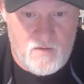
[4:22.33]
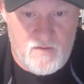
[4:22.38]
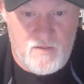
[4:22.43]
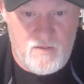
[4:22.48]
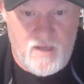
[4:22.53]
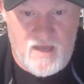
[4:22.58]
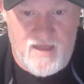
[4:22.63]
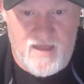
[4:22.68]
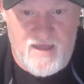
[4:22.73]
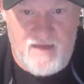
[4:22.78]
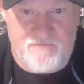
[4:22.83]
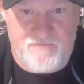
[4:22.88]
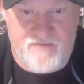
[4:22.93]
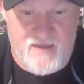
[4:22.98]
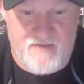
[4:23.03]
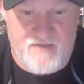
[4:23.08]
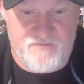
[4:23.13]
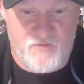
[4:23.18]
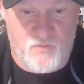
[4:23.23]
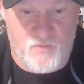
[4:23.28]
Now I have to
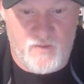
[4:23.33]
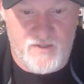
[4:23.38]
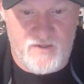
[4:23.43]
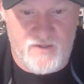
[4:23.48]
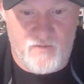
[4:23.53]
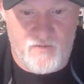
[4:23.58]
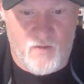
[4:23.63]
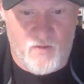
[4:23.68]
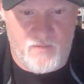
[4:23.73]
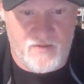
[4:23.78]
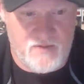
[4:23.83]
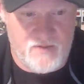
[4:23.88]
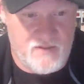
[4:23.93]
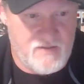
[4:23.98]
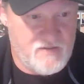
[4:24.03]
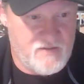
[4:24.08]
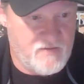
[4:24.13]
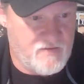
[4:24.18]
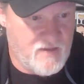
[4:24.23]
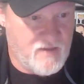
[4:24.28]
have the window open to
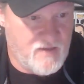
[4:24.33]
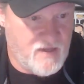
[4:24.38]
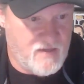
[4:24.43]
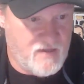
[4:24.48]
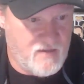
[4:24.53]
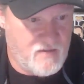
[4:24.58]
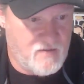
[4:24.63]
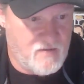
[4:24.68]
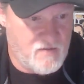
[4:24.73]
do that.